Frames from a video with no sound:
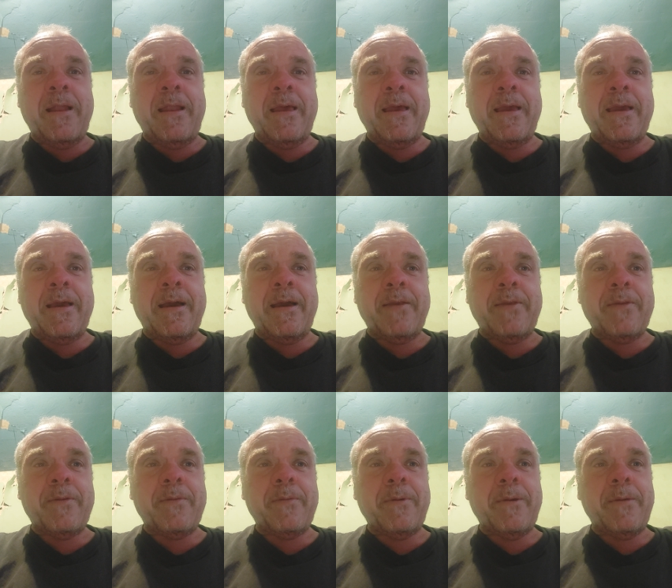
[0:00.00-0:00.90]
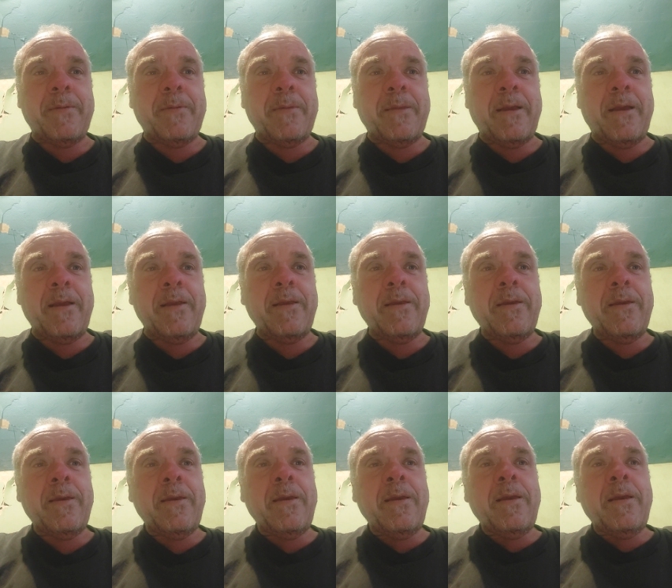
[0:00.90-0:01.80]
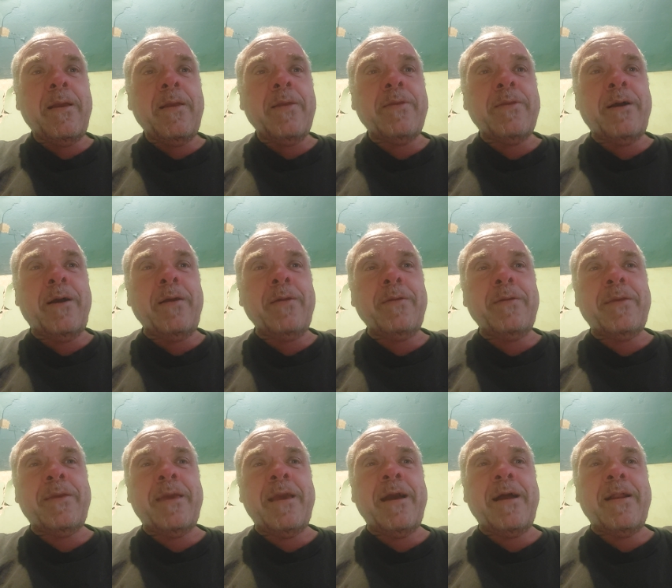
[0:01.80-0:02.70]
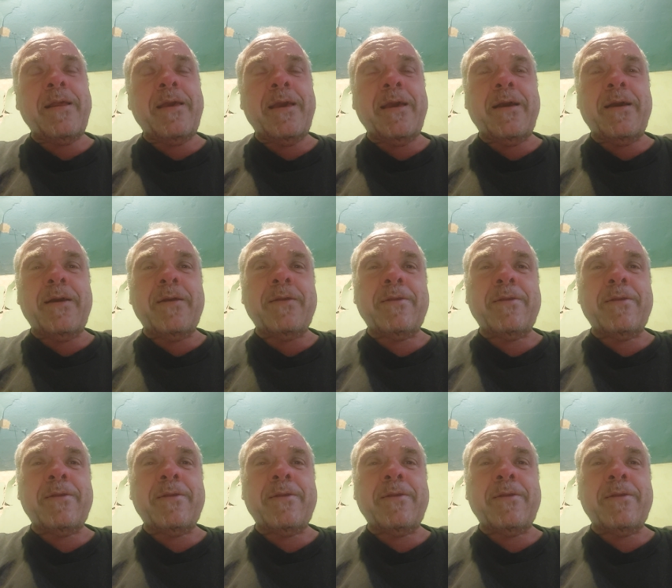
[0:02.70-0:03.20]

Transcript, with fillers: I like Keyser, believe it or not. Doddridge County and